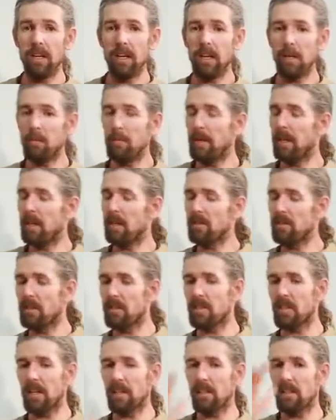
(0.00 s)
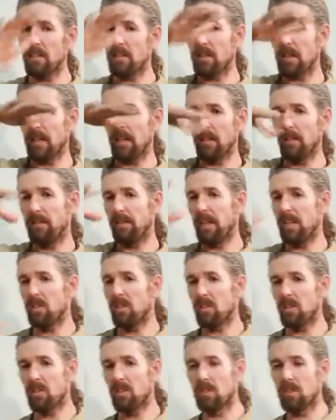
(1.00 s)
and because it's at this
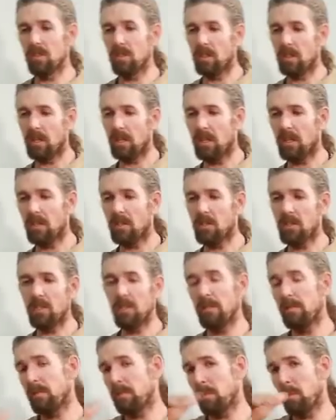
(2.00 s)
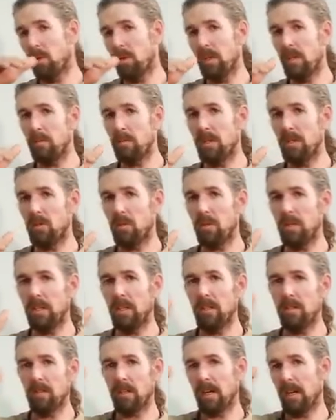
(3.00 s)
elevational shift point between